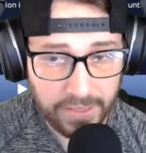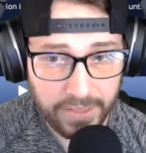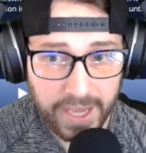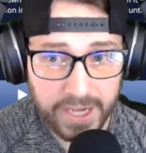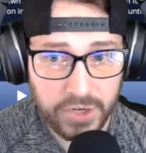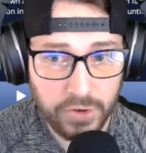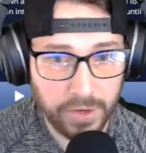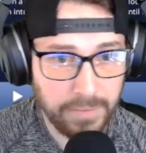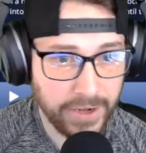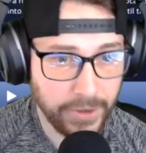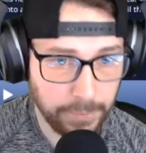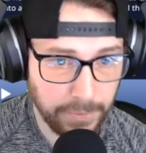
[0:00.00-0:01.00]
Then you can
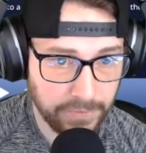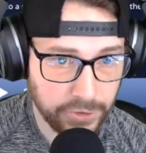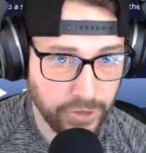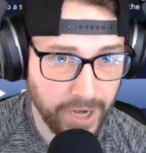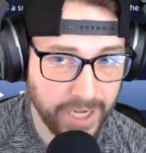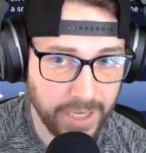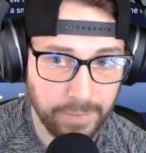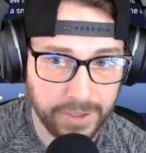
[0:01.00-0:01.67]
make your move to tracking, because